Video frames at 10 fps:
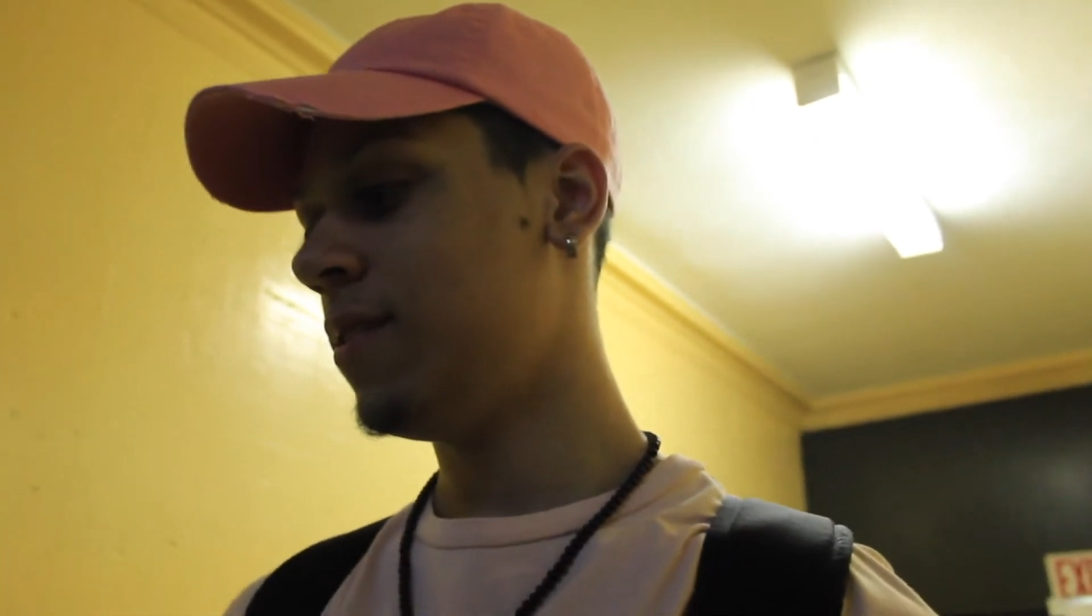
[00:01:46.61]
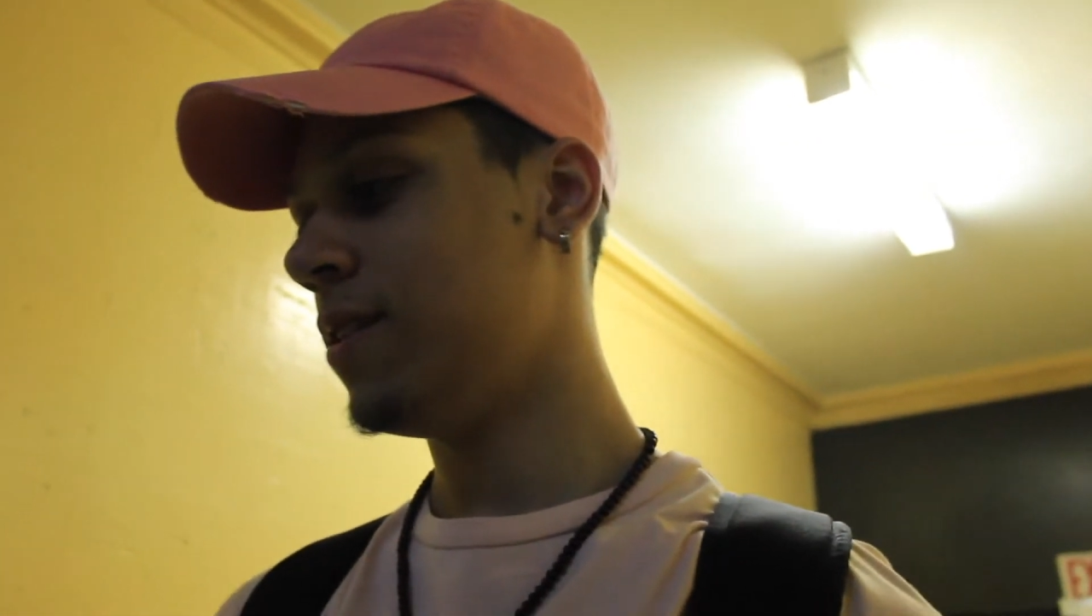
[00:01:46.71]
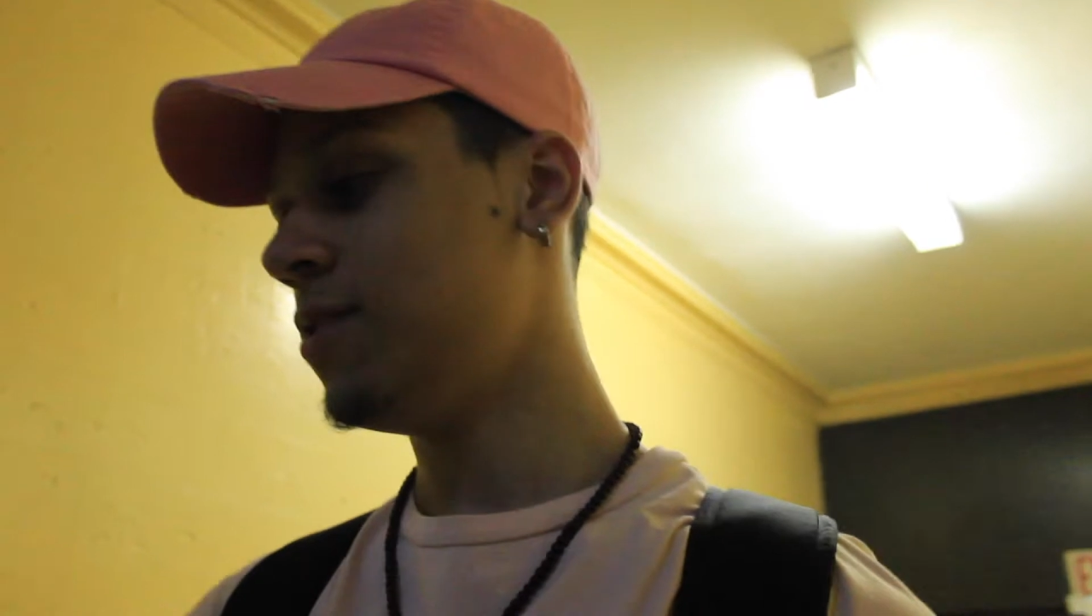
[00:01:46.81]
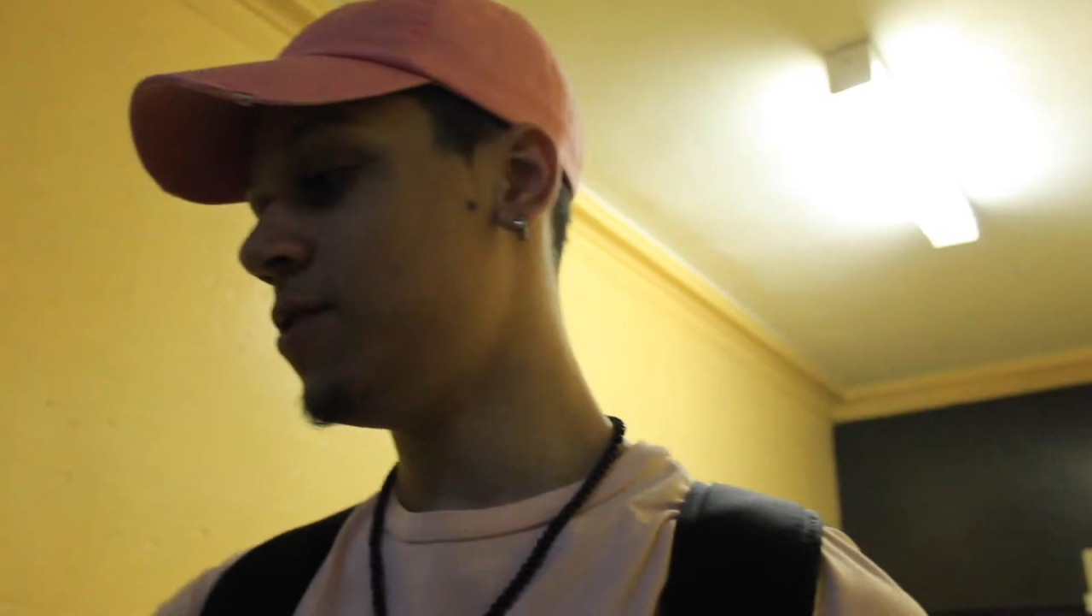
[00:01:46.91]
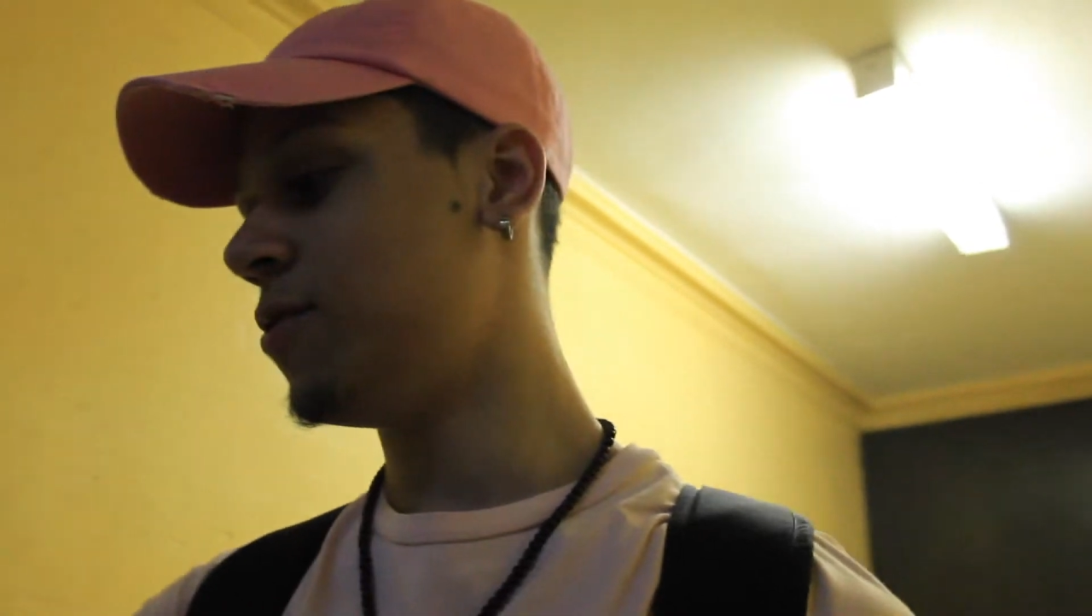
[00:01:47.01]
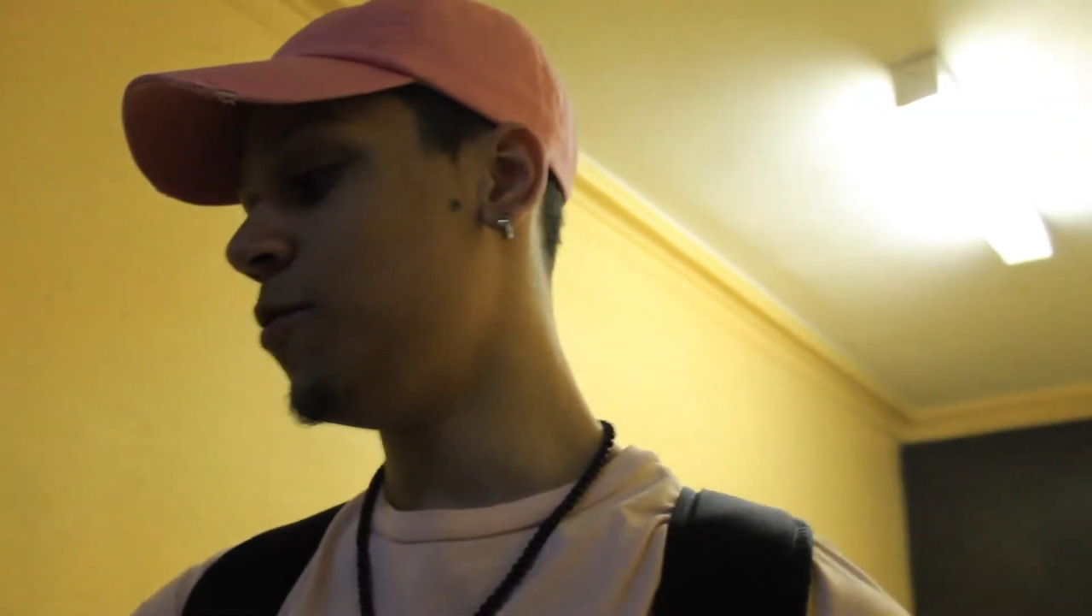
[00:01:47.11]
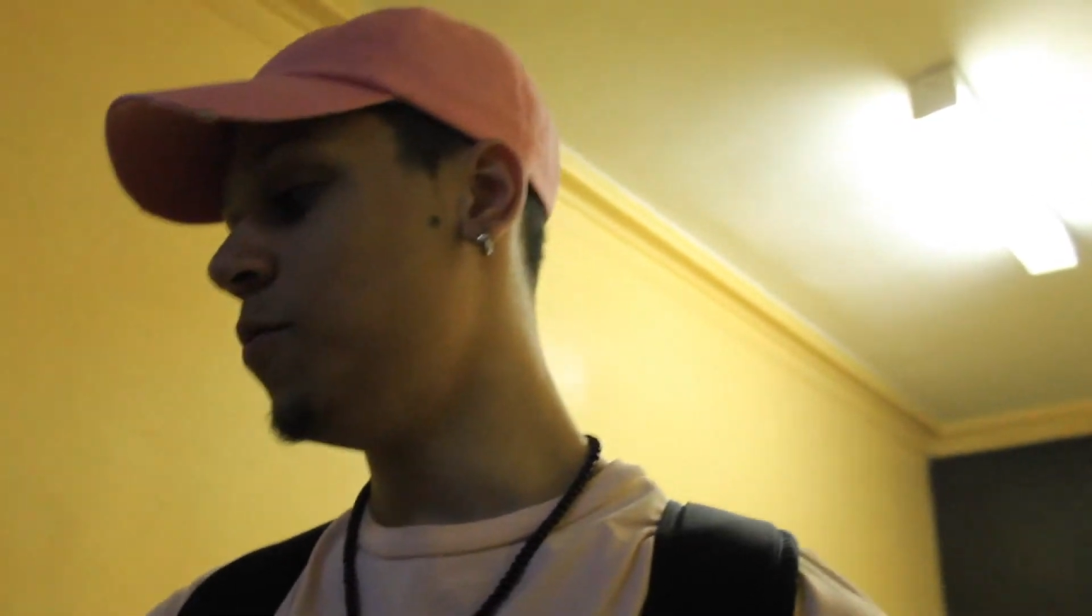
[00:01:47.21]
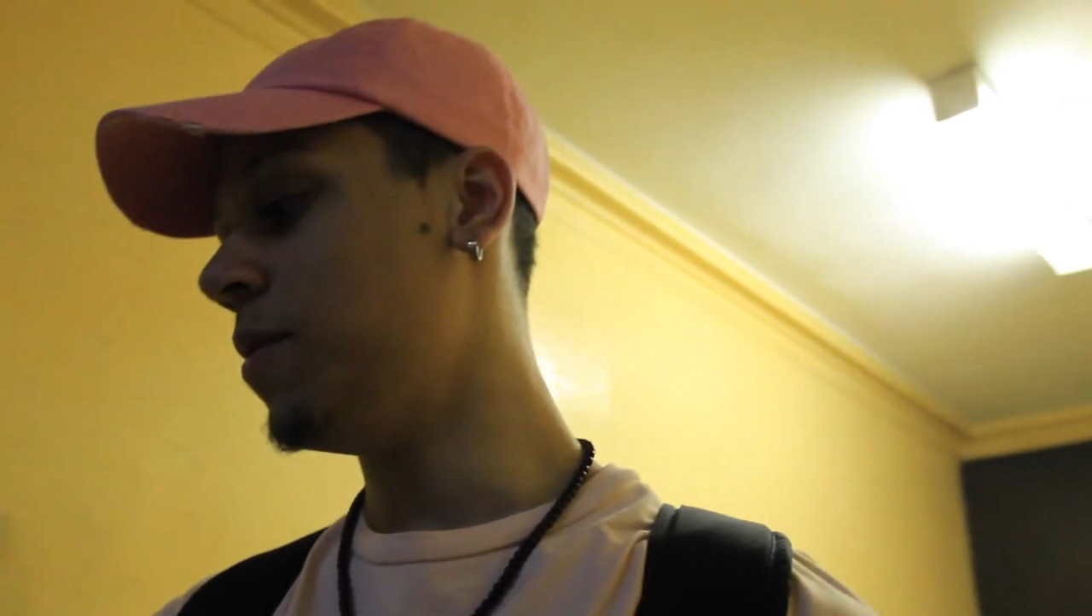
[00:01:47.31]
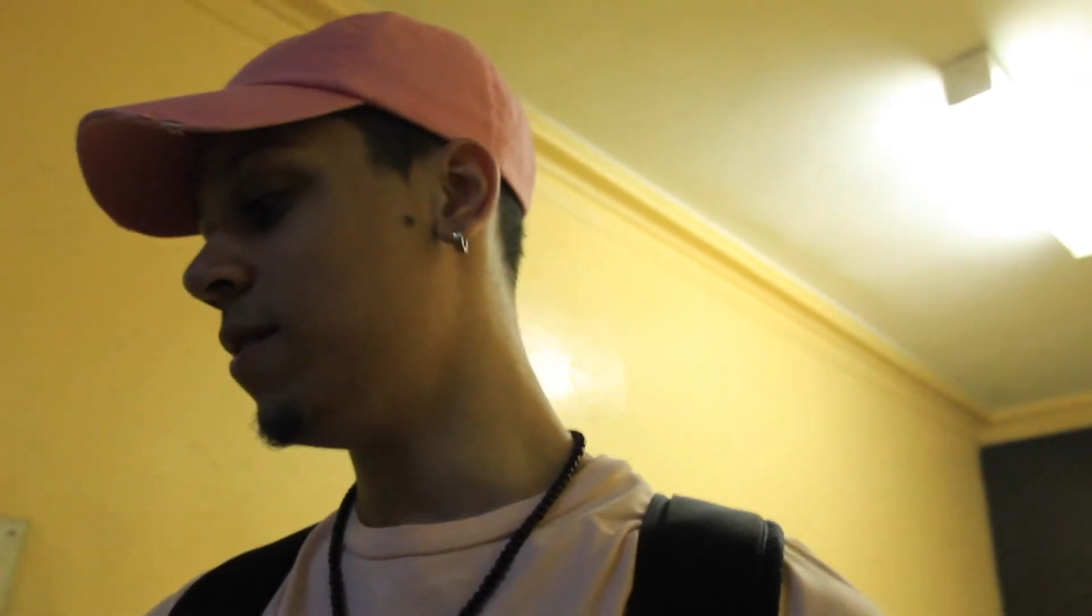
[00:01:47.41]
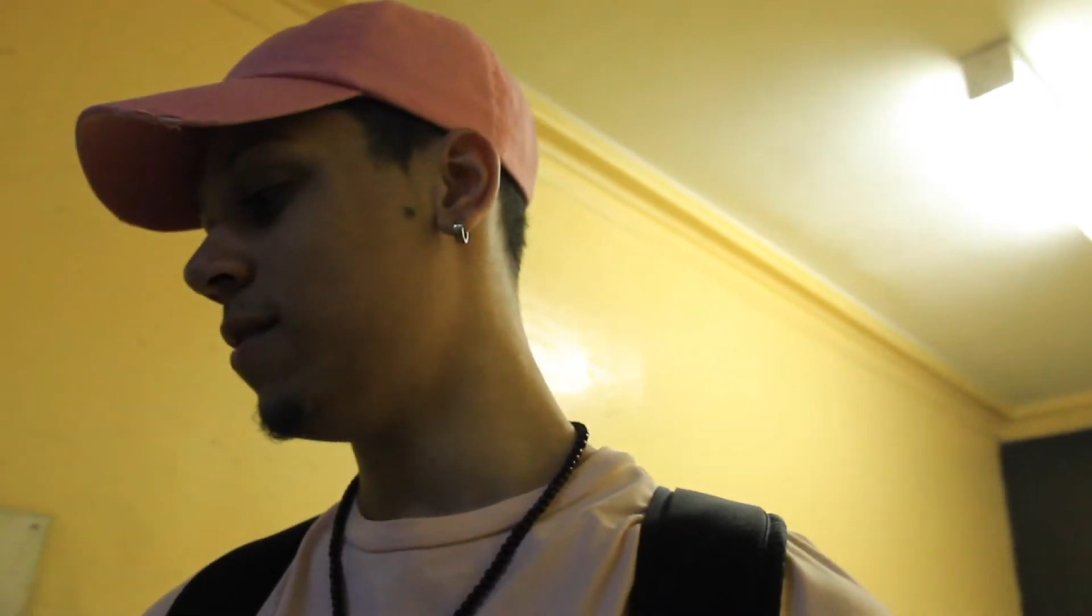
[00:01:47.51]
That's is
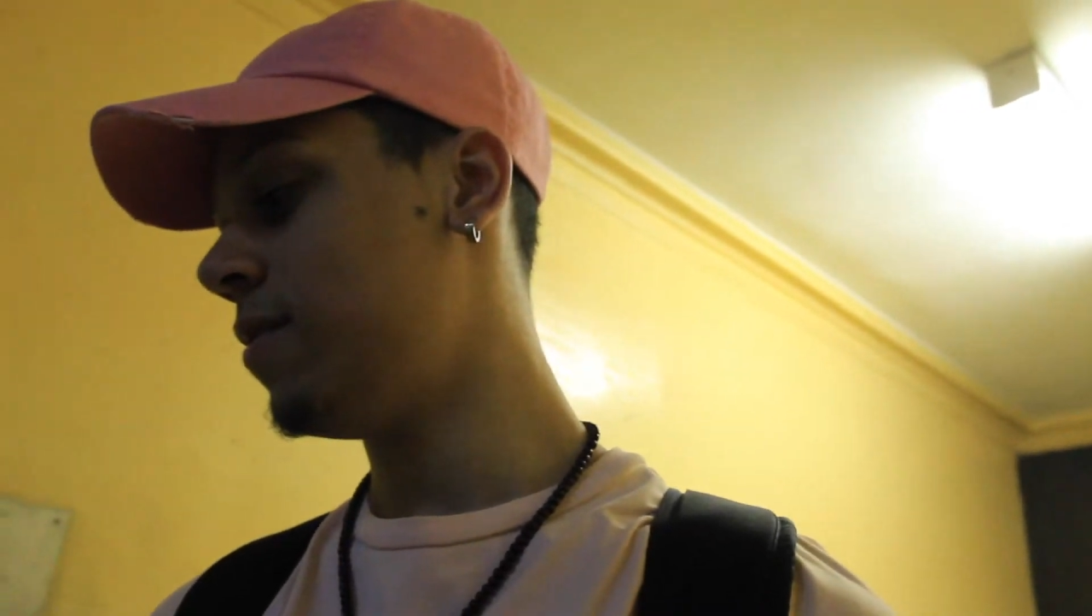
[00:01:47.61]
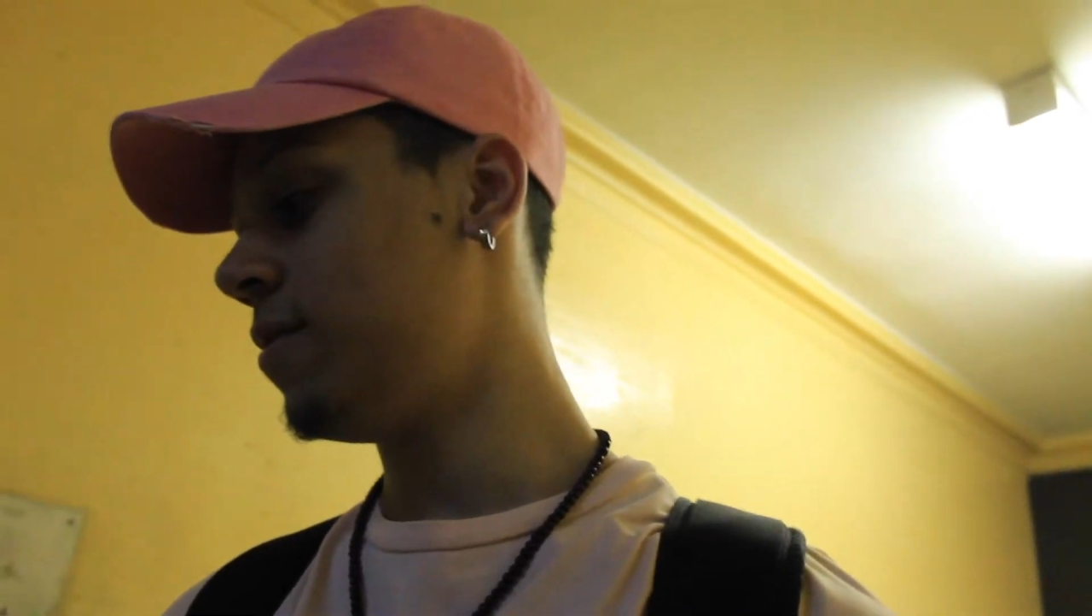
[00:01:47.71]
stupid.